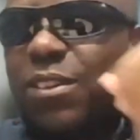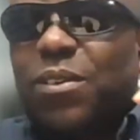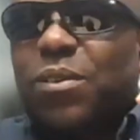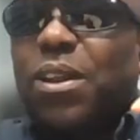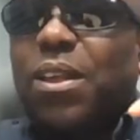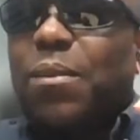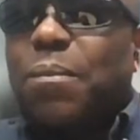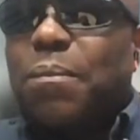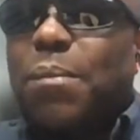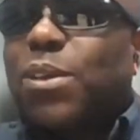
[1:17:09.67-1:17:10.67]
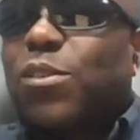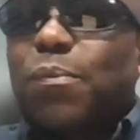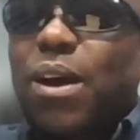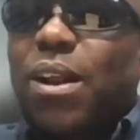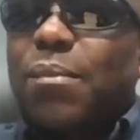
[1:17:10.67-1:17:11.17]
like members of
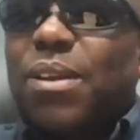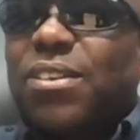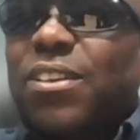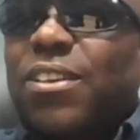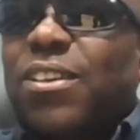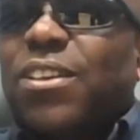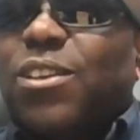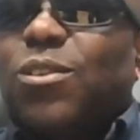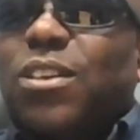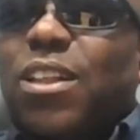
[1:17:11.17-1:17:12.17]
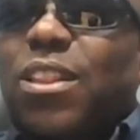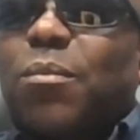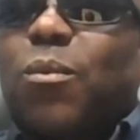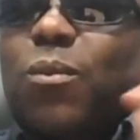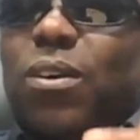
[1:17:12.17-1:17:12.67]
parliament. You tell
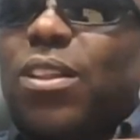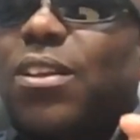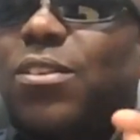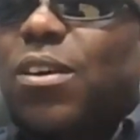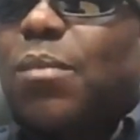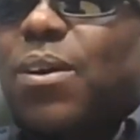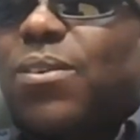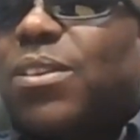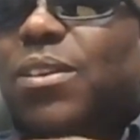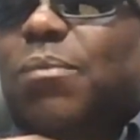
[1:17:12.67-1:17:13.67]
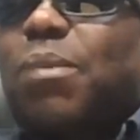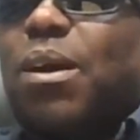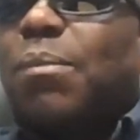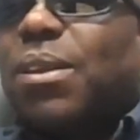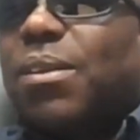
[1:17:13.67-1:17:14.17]
them what they talk about in
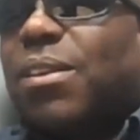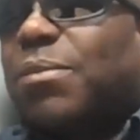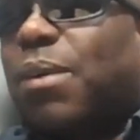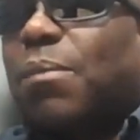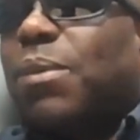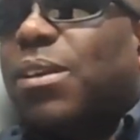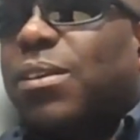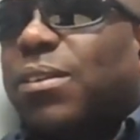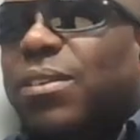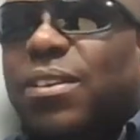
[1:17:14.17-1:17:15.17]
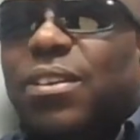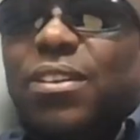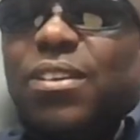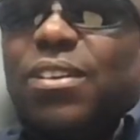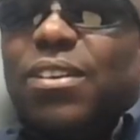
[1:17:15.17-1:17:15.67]
public is public good,
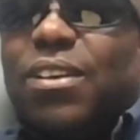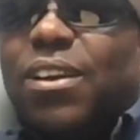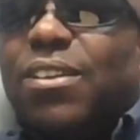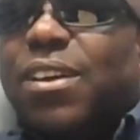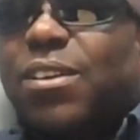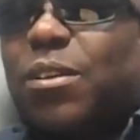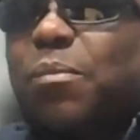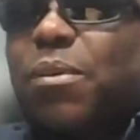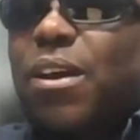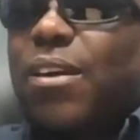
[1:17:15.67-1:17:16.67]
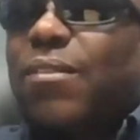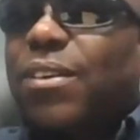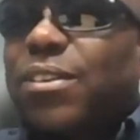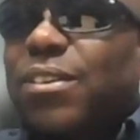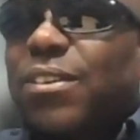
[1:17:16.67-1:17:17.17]
is actually
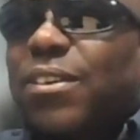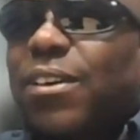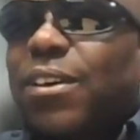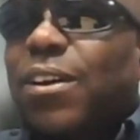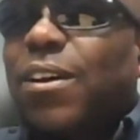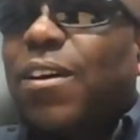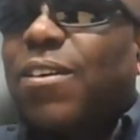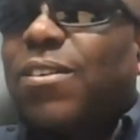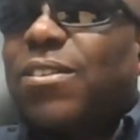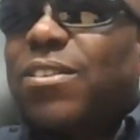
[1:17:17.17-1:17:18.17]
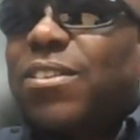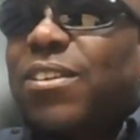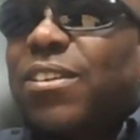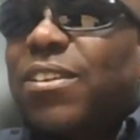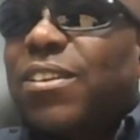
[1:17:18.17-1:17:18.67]
private cause.
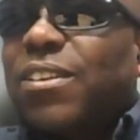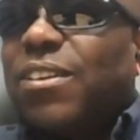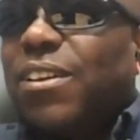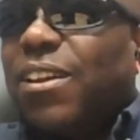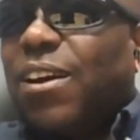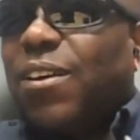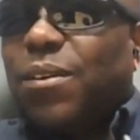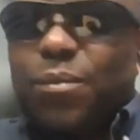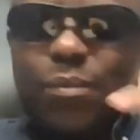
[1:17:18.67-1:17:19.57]
Now,